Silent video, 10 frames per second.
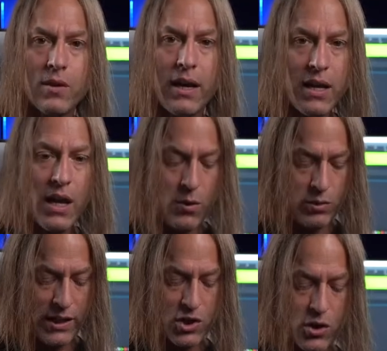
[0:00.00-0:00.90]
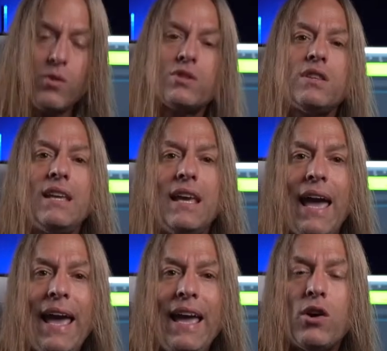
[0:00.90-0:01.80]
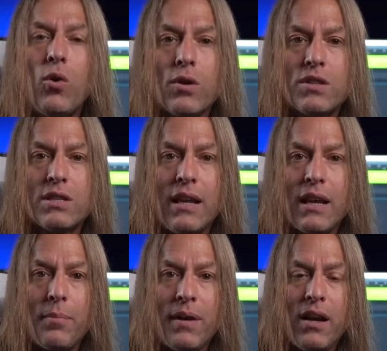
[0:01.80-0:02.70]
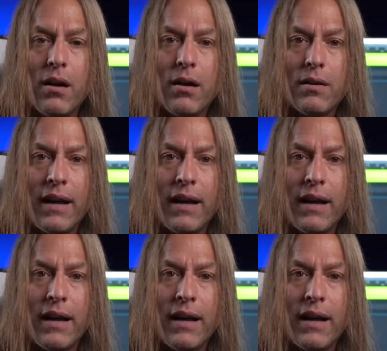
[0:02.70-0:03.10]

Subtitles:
Okay, well, let's go to the A chord sitting up here